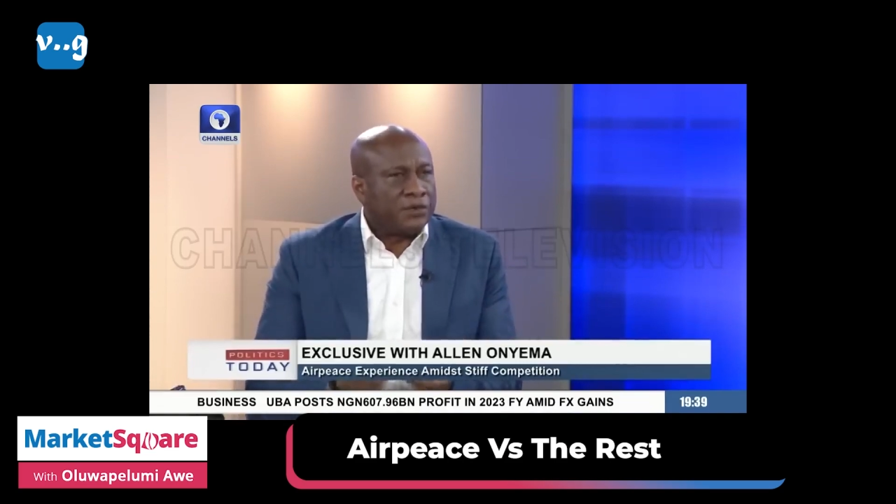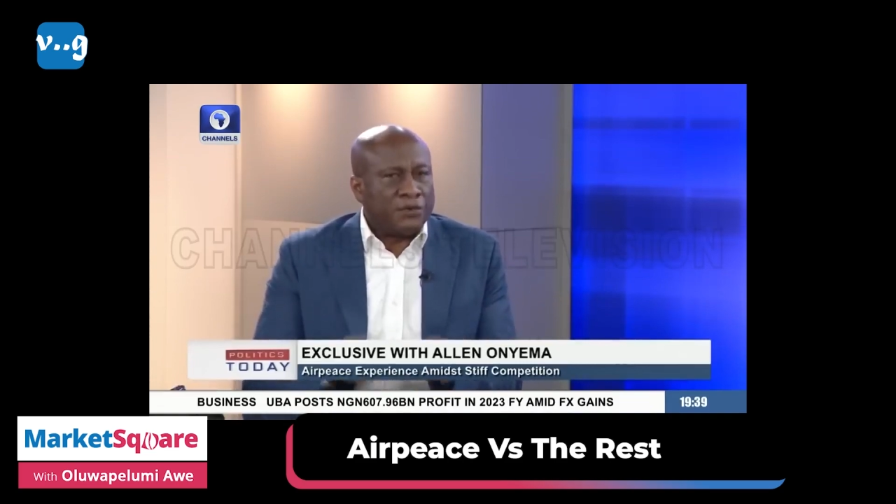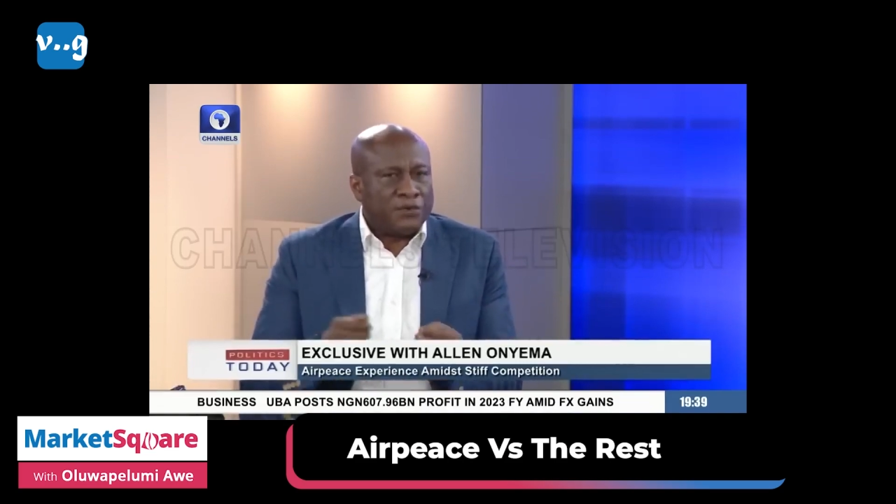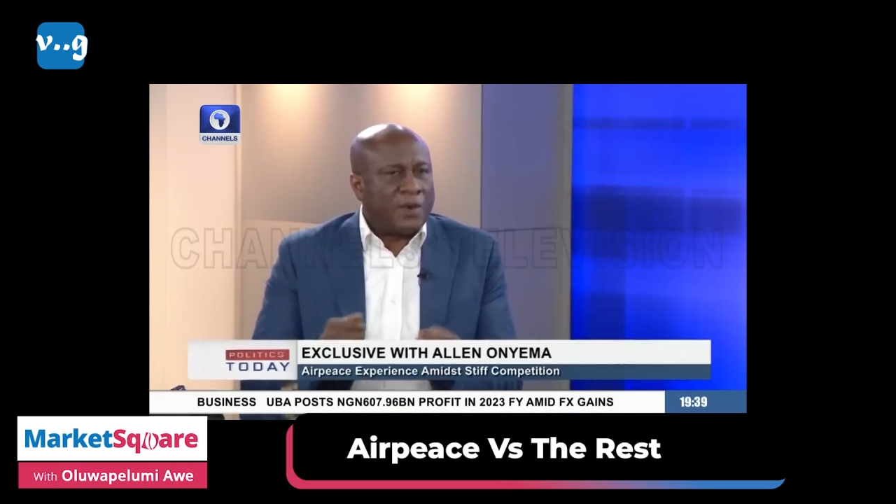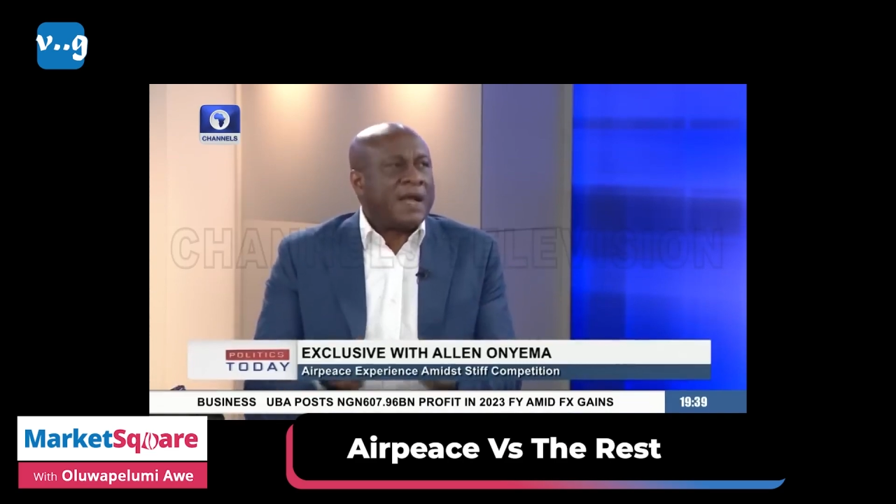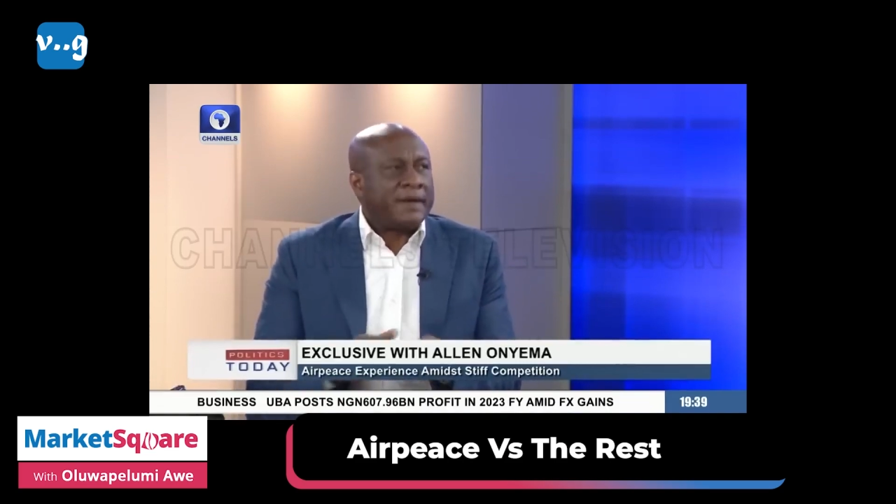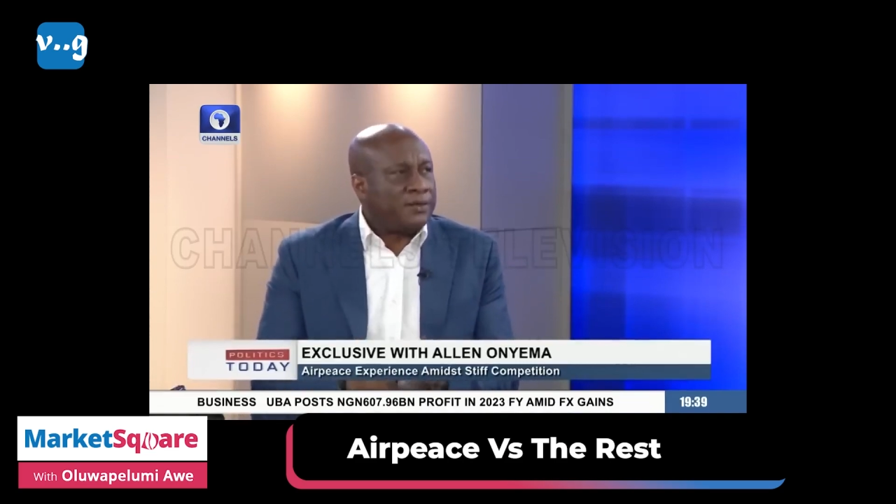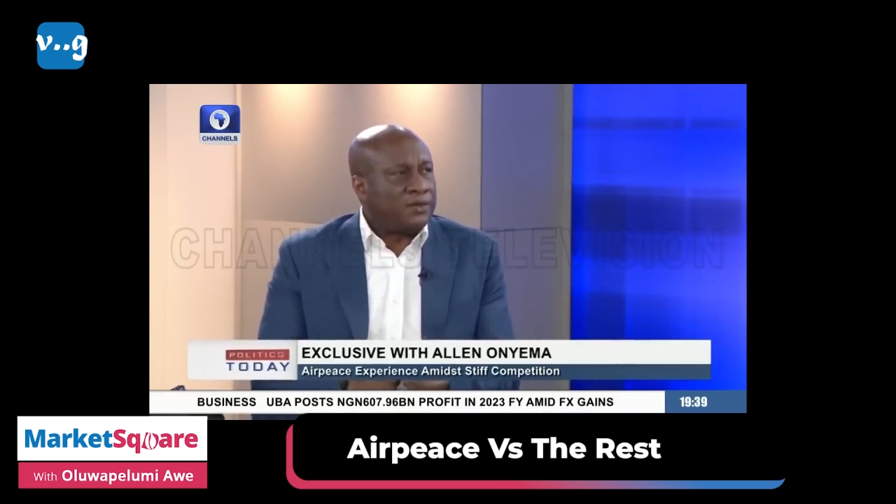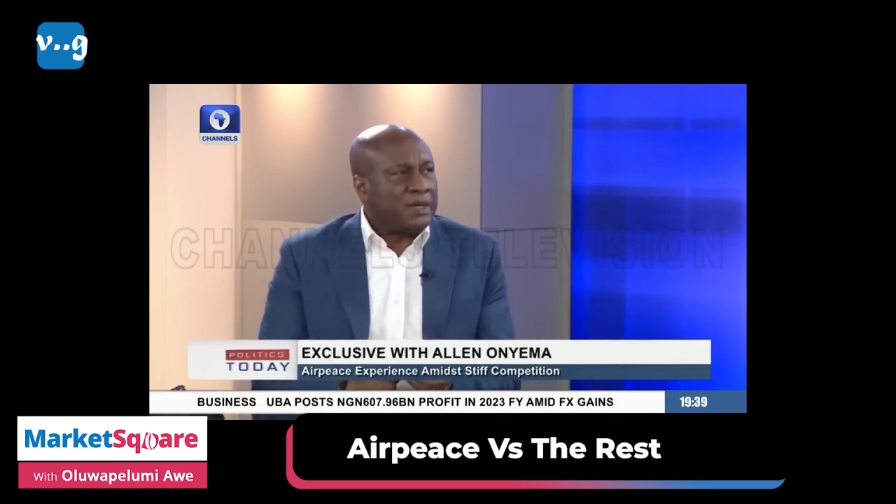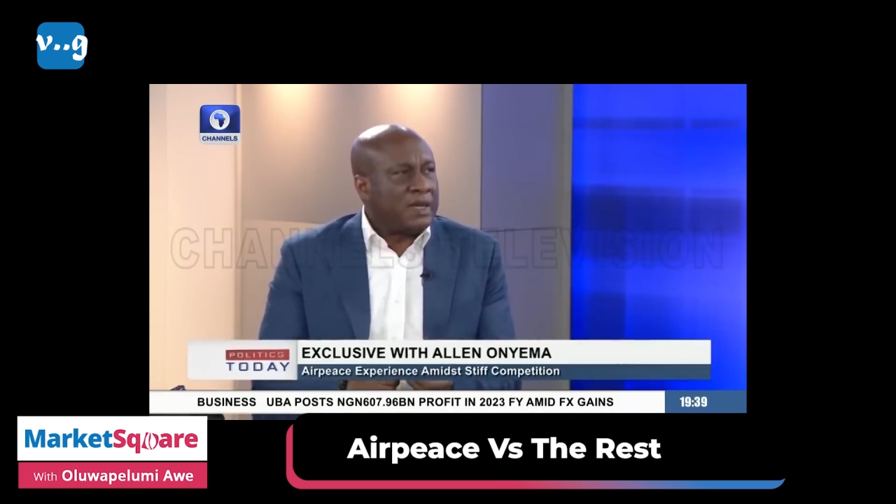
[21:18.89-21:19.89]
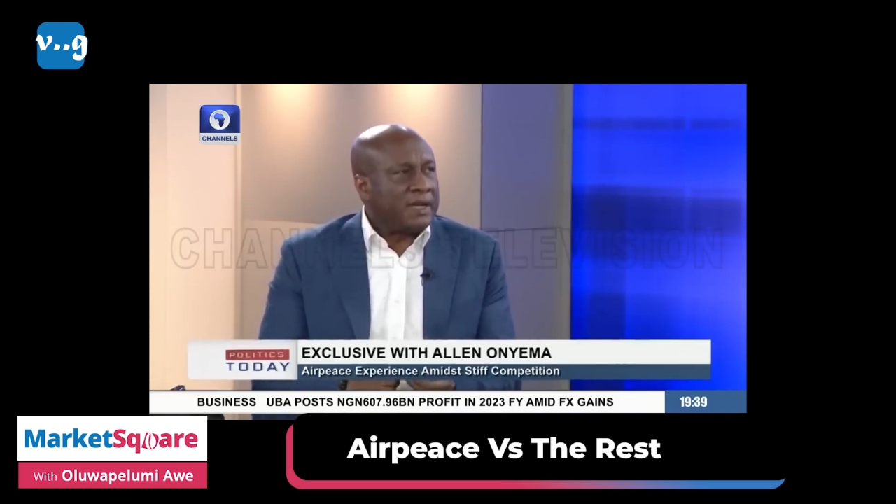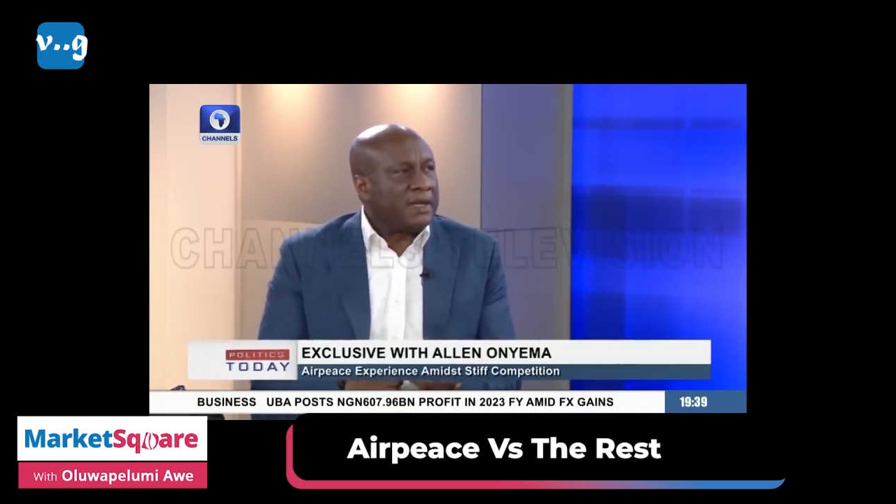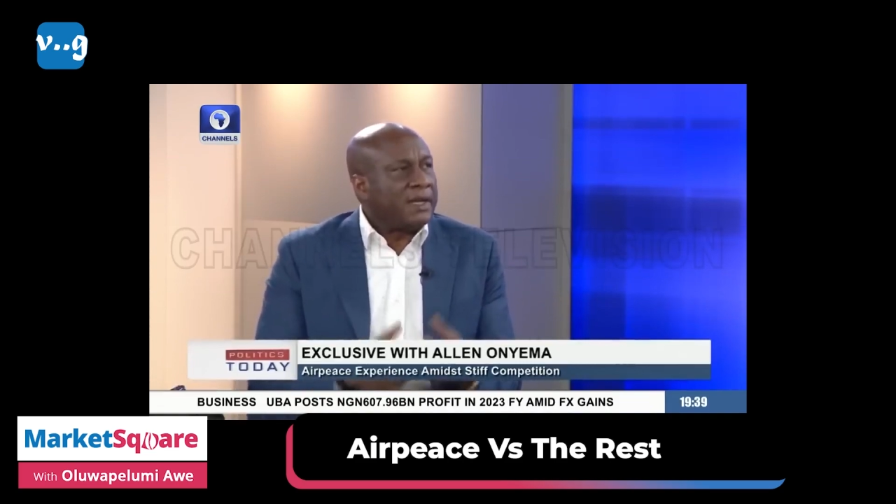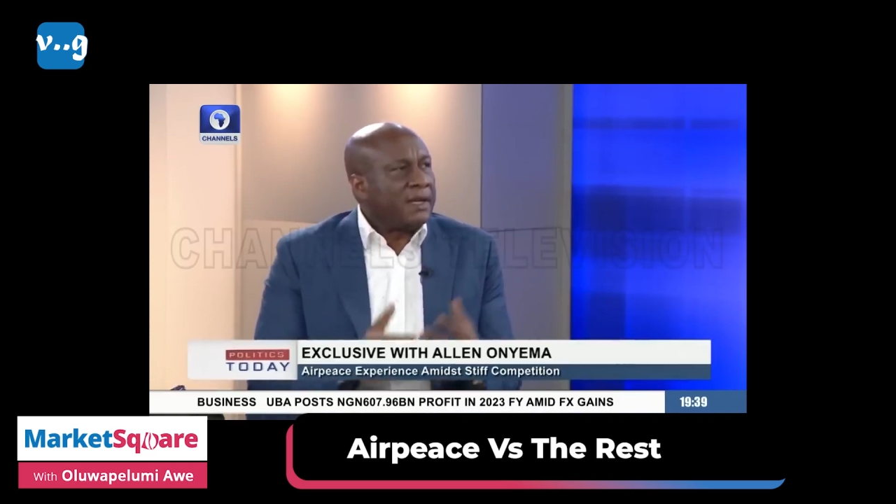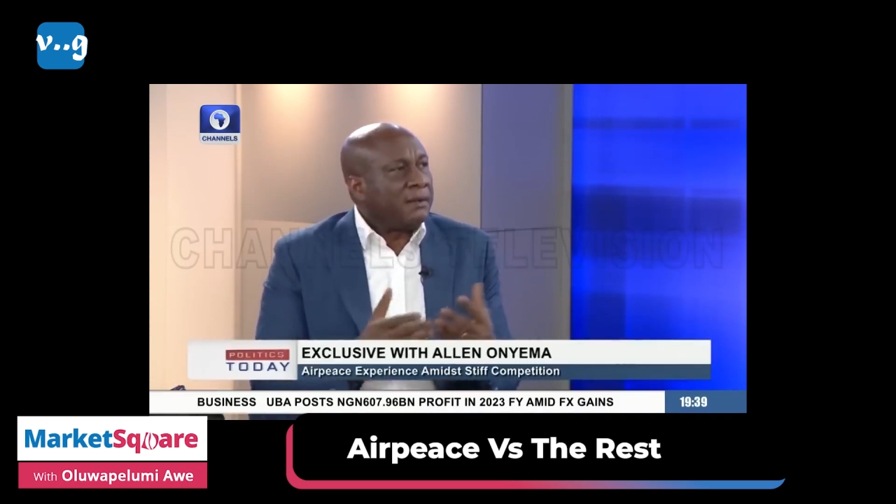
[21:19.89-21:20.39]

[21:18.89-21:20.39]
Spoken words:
So why are they doing that?